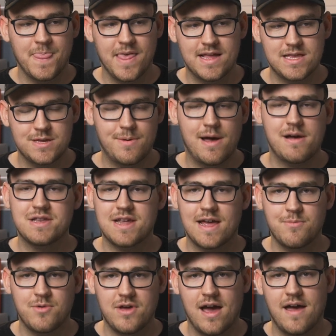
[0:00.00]
It's about
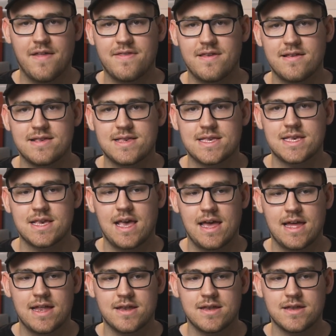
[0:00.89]
time we had this,
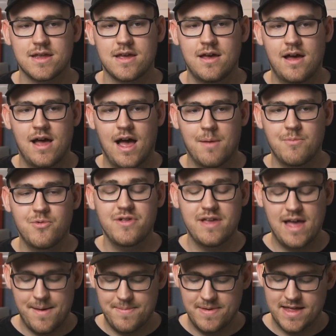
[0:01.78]
and I'm
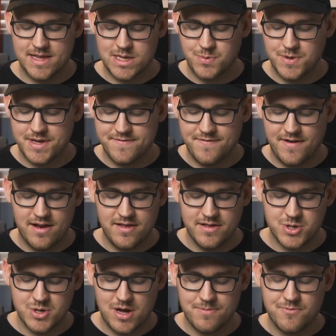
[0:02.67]
really happy that Sweets
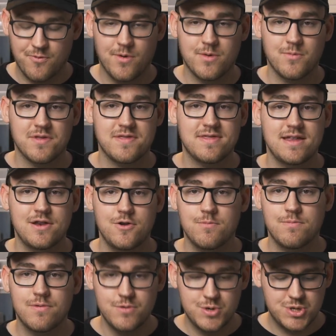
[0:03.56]
finally dropped one with the
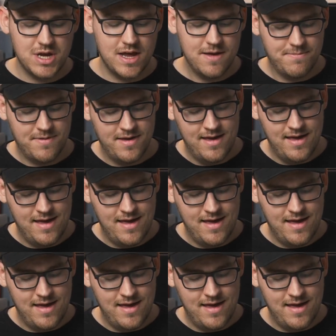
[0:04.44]
new boost shape,